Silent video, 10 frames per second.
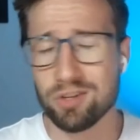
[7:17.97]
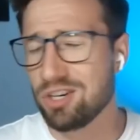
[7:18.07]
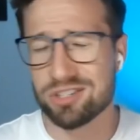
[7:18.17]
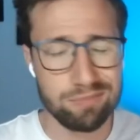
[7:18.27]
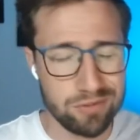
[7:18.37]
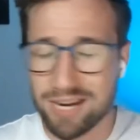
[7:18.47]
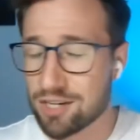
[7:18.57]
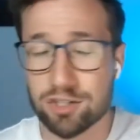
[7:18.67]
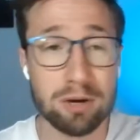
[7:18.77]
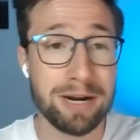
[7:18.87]
You just they just
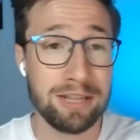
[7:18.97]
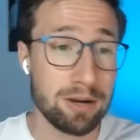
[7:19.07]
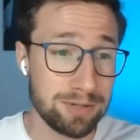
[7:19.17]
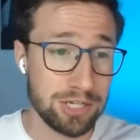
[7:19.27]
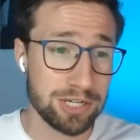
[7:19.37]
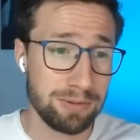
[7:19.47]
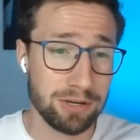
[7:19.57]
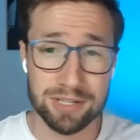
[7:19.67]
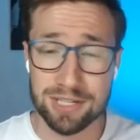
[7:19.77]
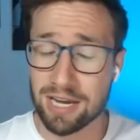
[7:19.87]
dominate the competition
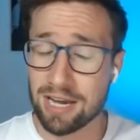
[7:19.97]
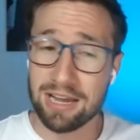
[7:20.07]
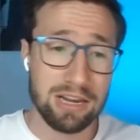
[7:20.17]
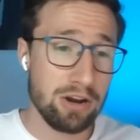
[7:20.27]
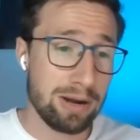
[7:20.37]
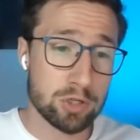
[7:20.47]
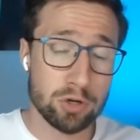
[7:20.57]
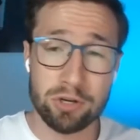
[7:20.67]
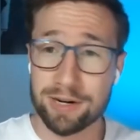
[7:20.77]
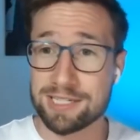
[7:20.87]
because you know I'm sure
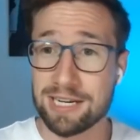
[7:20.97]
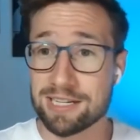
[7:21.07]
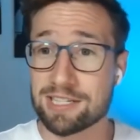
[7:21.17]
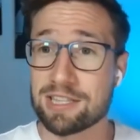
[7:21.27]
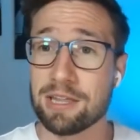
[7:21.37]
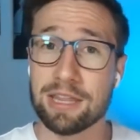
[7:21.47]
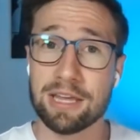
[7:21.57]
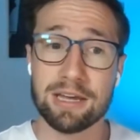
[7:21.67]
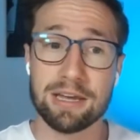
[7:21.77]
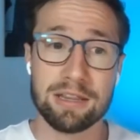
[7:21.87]
you understand this that
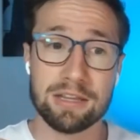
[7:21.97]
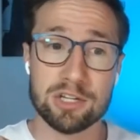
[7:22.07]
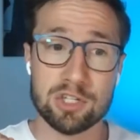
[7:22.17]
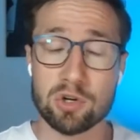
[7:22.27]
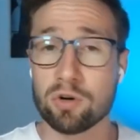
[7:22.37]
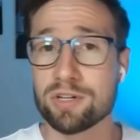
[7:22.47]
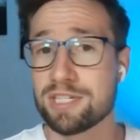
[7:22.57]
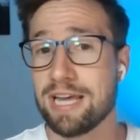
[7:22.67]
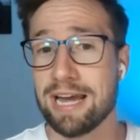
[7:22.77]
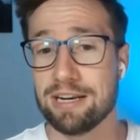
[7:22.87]
the the stores
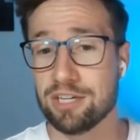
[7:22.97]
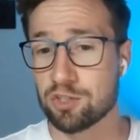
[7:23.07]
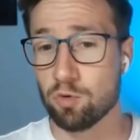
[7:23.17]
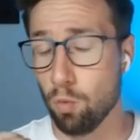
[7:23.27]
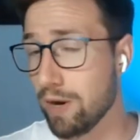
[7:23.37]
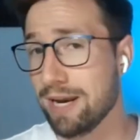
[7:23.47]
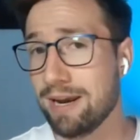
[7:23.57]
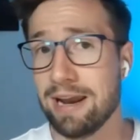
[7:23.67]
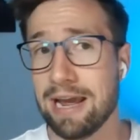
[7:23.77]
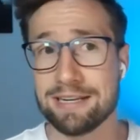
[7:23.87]
that just
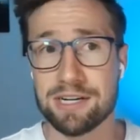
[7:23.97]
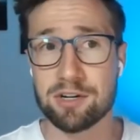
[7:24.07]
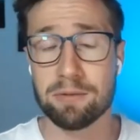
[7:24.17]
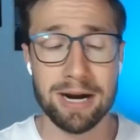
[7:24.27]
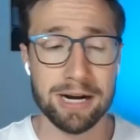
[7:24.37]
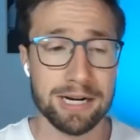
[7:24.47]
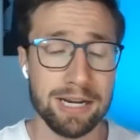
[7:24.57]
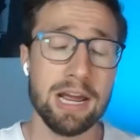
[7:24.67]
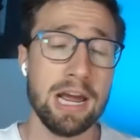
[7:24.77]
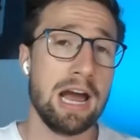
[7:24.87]
win at digital
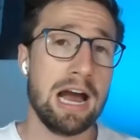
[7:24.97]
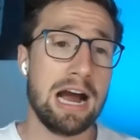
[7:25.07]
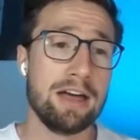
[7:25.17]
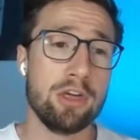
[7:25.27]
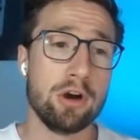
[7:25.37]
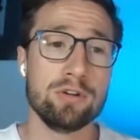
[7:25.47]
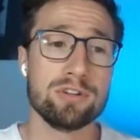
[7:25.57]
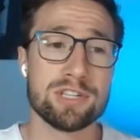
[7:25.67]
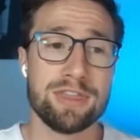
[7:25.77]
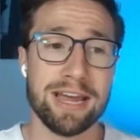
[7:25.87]
marketing are
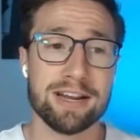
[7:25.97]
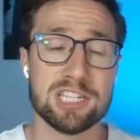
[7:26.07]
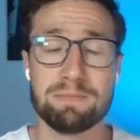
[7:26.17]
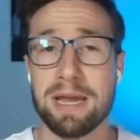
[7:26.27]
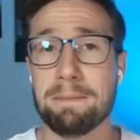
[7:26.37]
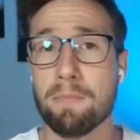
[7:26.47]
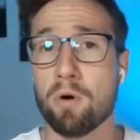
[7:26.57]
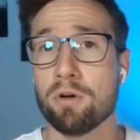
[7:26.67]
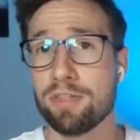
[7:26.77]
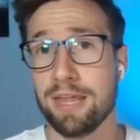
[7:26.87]
those that can spend
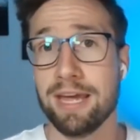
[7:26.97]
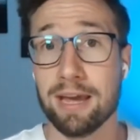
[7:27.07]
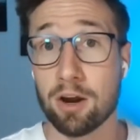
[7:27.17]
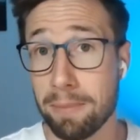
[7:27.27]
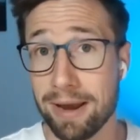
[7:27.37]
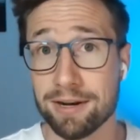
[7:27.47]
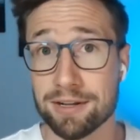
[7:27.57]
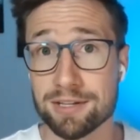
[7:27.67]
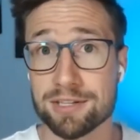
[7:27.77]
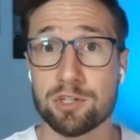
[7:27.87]
more than their
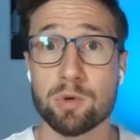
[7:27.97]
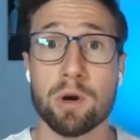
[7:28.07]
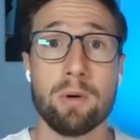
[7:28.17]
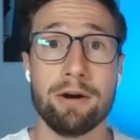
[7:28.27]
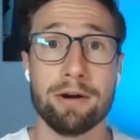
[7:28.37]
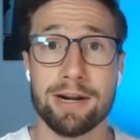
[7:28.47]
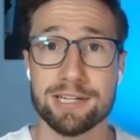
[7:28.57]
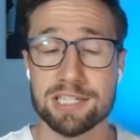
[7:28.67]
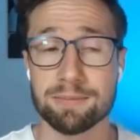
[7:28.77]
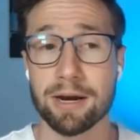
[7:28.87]
competitors to acquire a
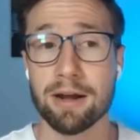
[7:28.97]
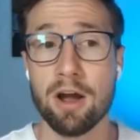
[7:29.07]
customer